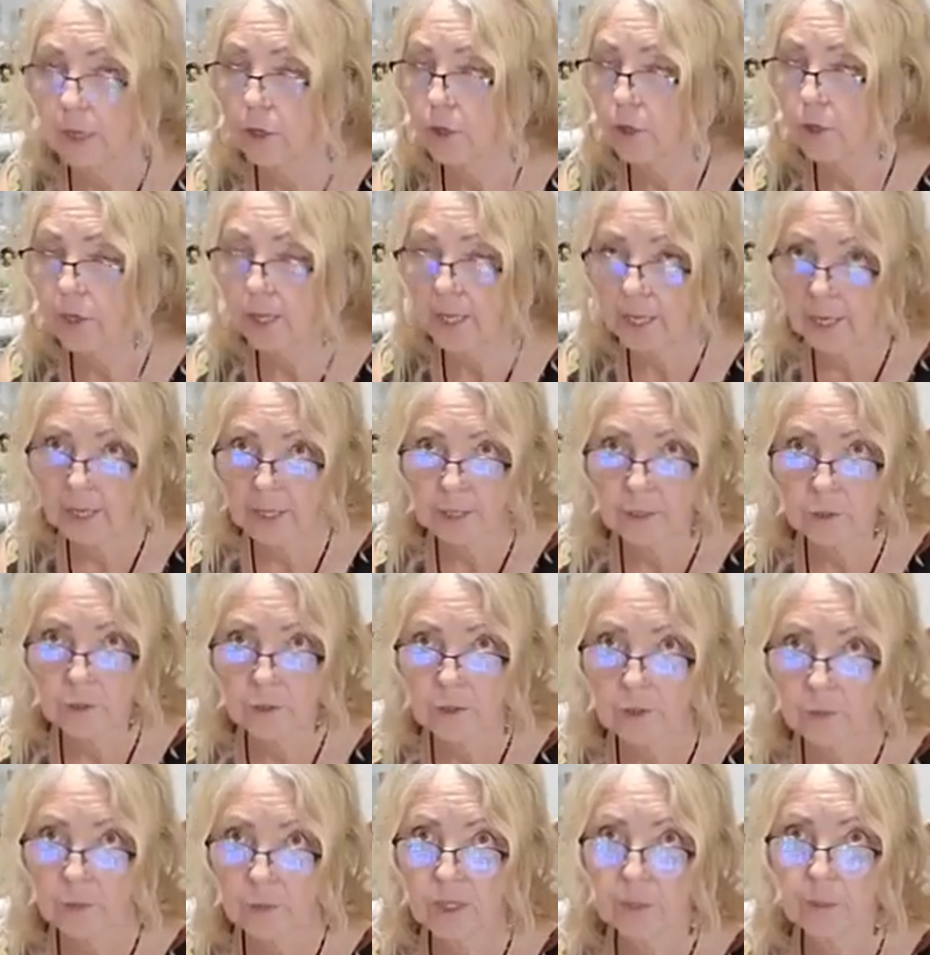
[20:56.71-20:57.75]
You can't
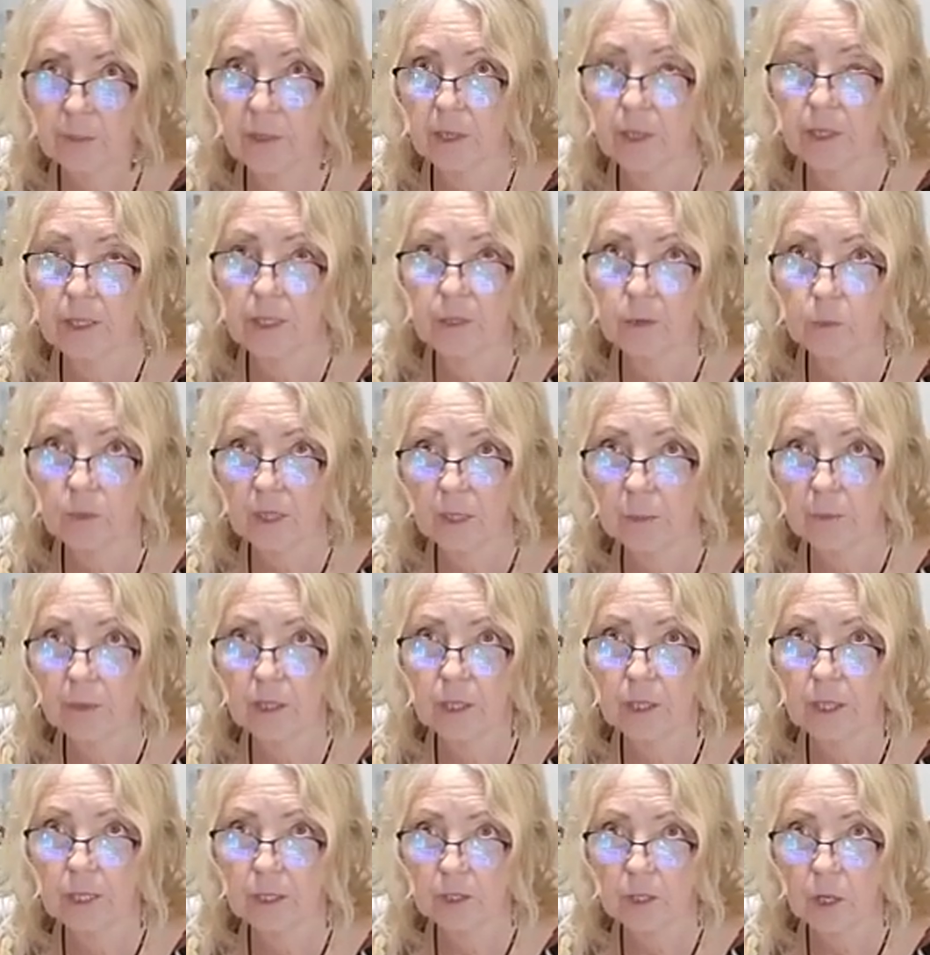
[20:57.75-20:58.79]
use red berries. Red
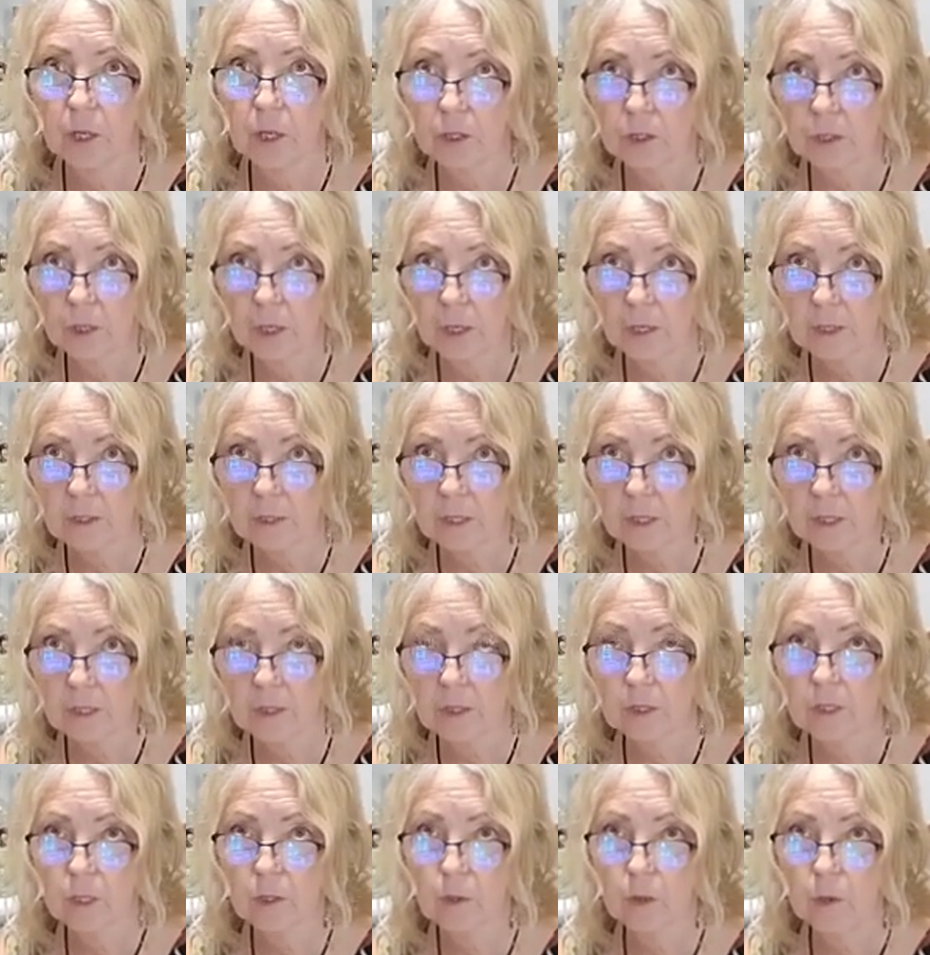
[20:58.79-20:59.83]
berries are toxic.
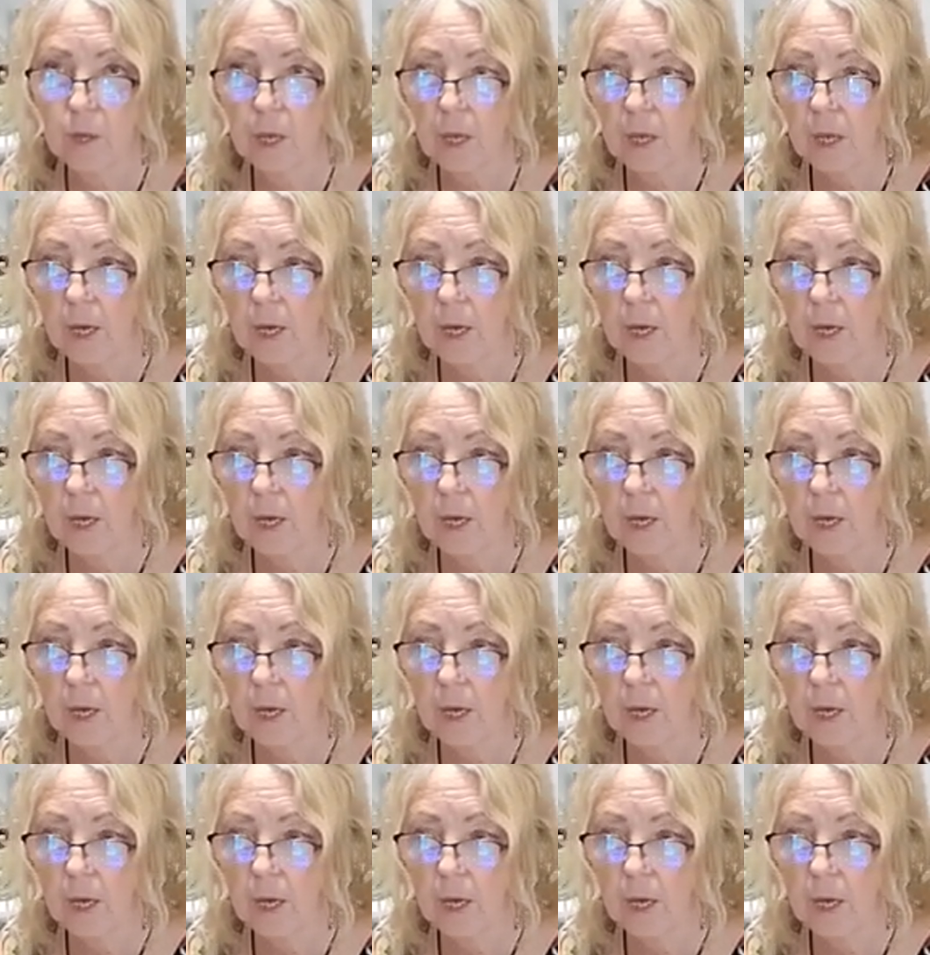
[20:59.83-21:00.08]
So,